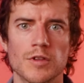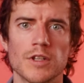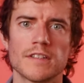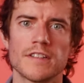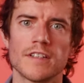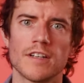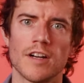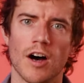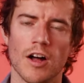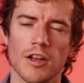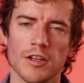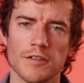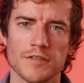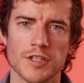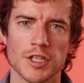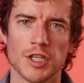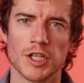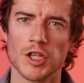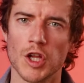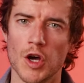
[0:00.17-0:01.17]
looked at all of
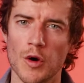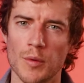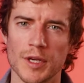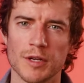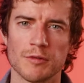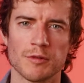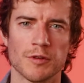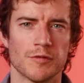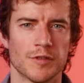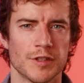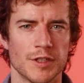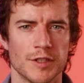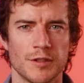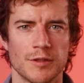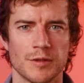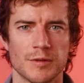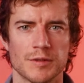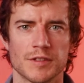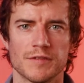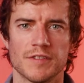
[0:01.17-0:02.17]
the glowing
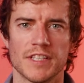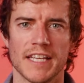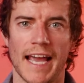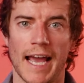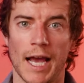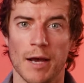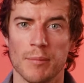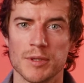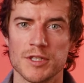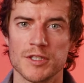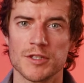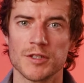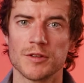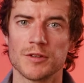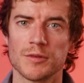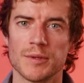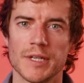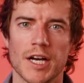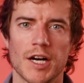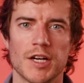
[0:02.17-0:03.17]
reviews of the Aputure
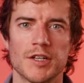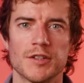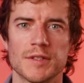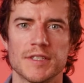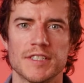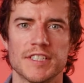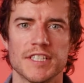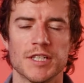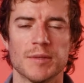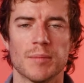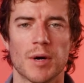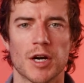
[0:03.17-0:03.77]
300D